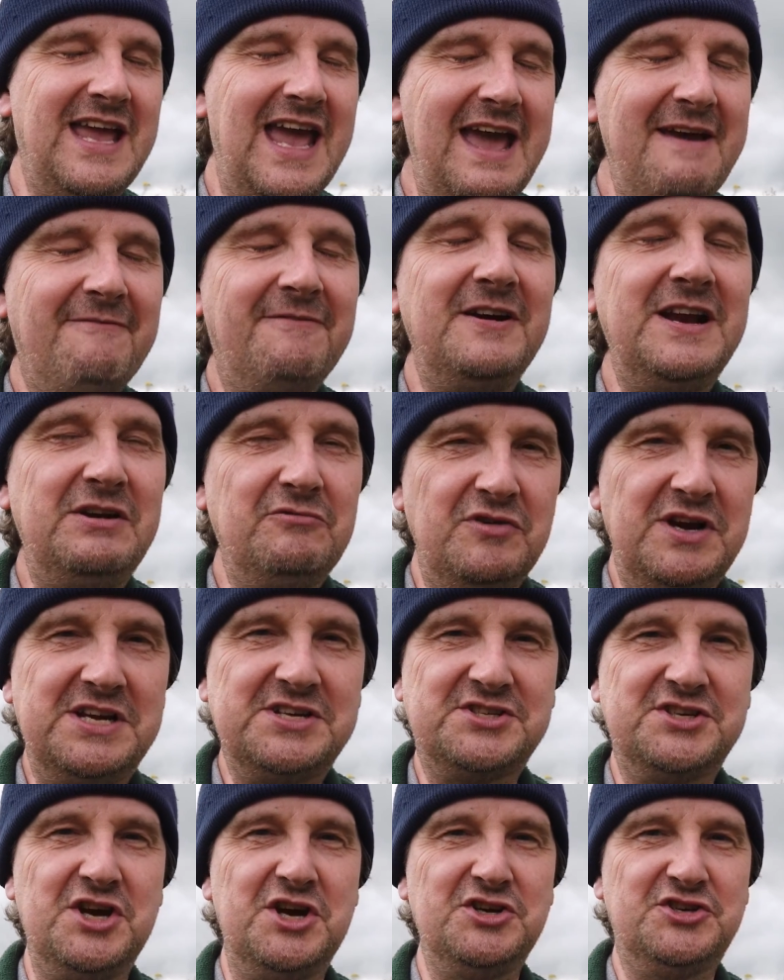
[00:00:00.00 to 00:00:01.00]
carefully
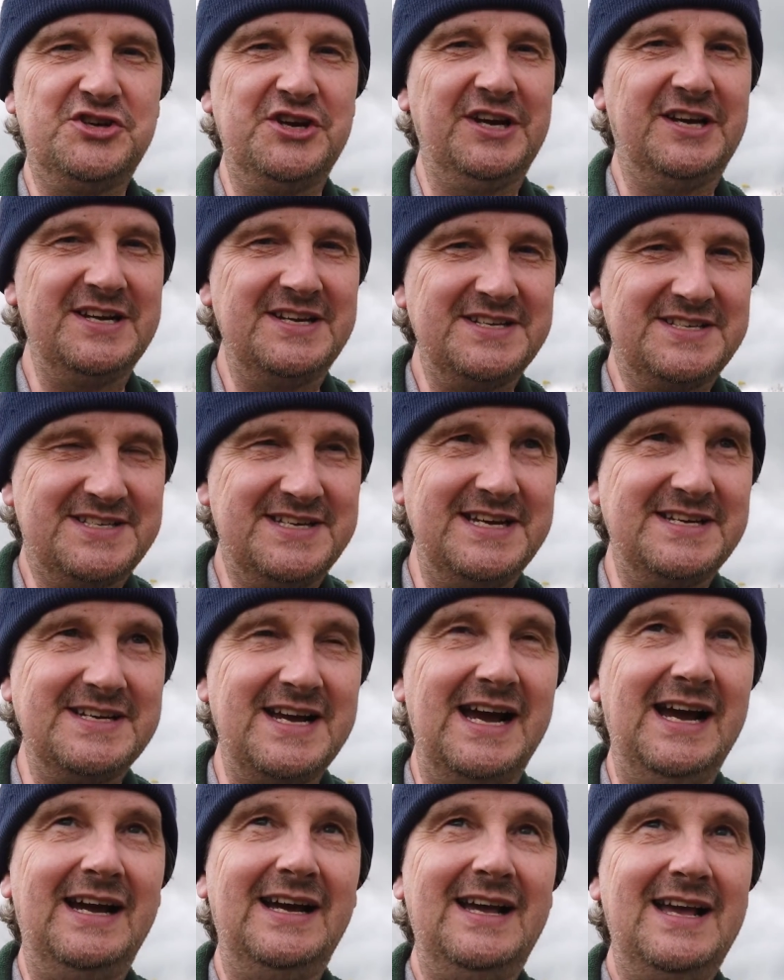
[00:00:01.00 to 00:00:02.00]
research and
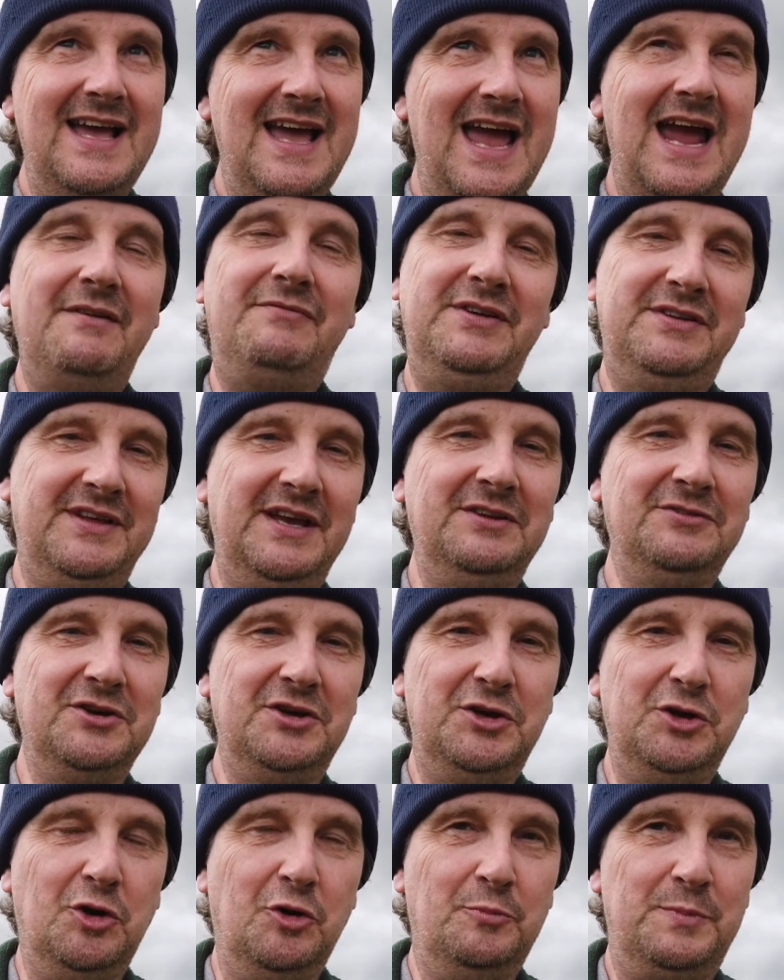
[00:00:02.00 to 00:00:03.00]
consider everything
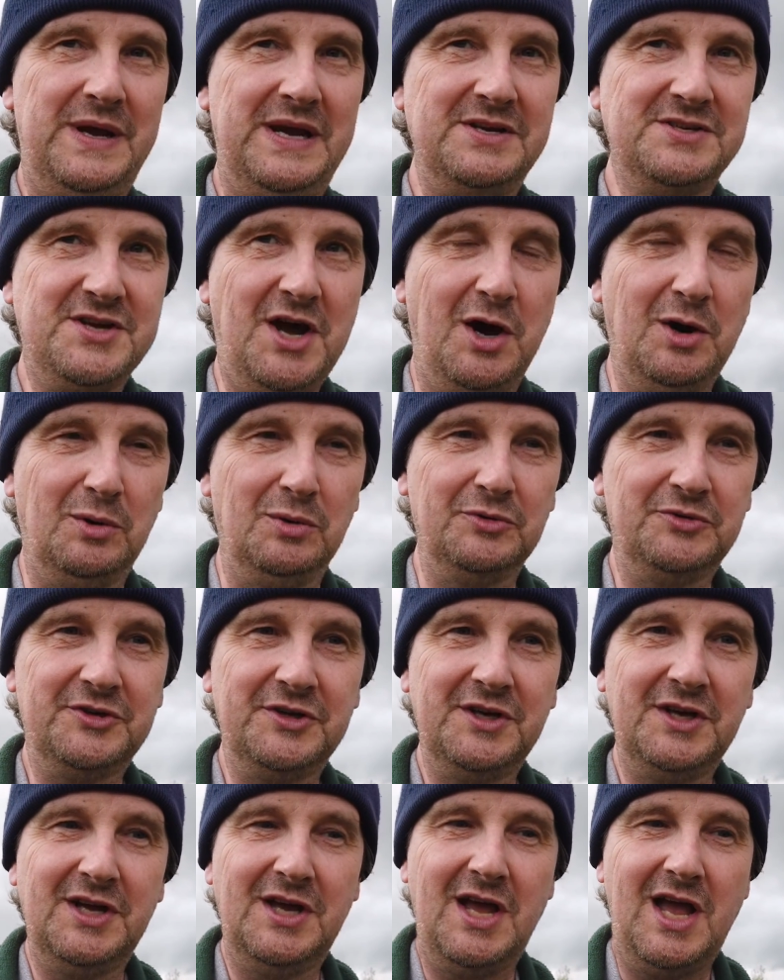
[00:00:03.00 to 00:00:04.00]
that you're being told.